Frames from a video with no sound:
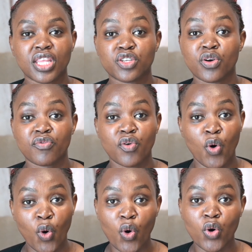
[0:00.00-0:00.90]
that you have
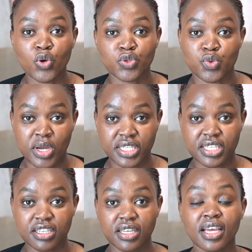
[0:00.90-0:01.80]
always
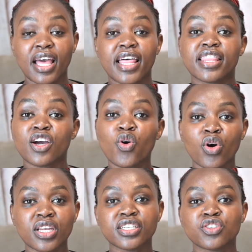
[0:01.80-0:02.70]
wanted. The
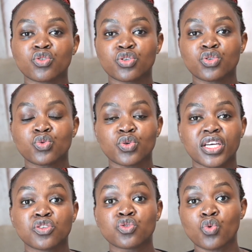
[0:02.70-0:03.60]
goal is not to
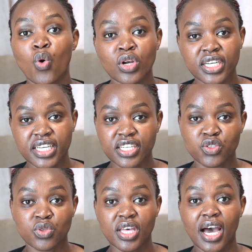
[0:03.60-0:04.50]
get to old
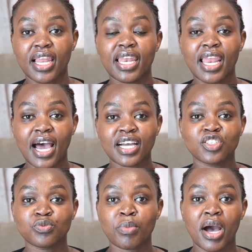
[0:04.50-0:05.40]
age with a
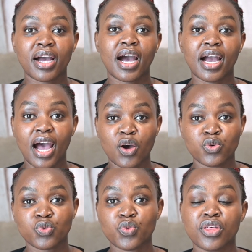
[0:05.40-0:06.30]
large bank
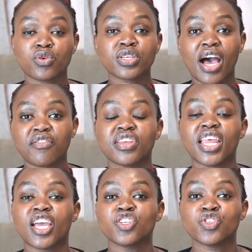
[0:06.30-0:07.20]
account without having
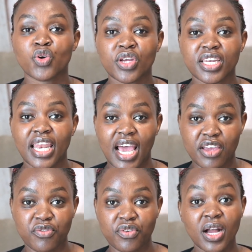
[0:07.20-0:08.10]
enjoyed
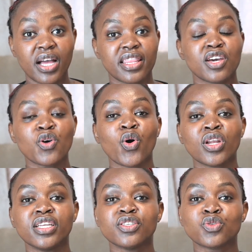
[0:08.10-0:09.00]
life. The
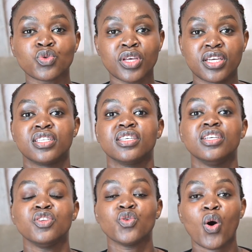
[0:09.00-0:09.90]
goal is to get
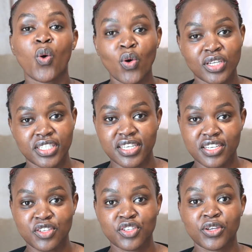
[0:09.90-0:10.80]
in your old
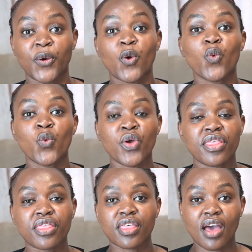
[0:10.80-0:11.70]
age
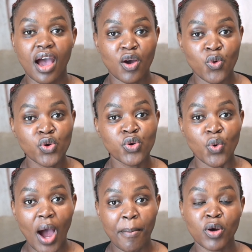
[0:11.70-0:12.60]
with good
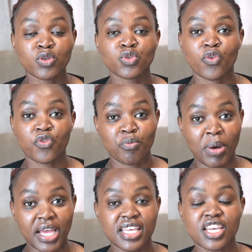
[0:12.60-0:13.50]
amount of
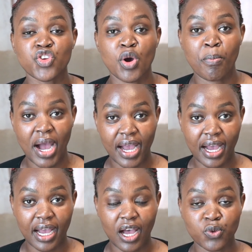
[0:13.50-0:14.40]
money in your bank
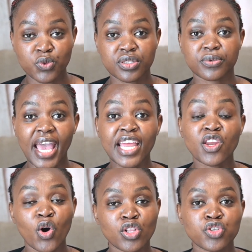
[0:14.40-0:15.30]
account
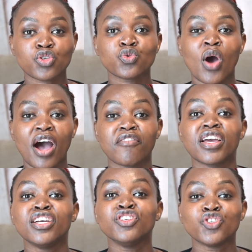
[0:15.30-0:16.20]
and also to have
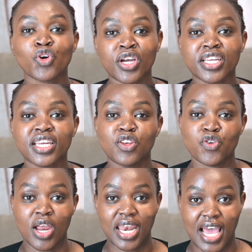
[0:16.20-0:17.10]
enjoyed
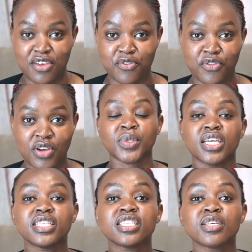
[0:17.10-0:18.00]
your life.
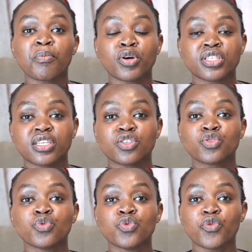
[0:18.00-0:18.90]
It is important
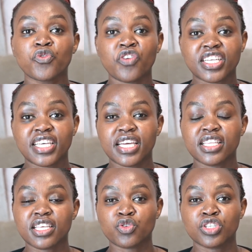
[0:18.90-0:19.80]
to factor
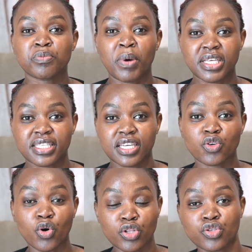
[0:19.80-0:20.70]
in the
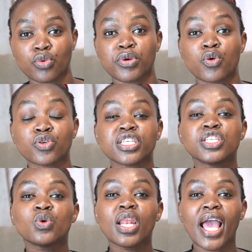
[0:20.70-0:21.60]
20% also, because
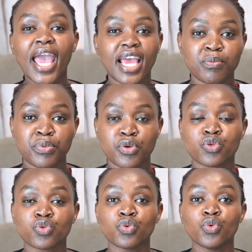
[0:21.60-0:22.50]
it will help you
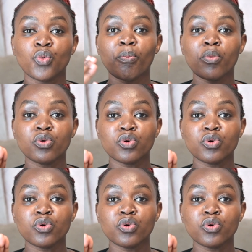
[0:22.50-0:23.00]
to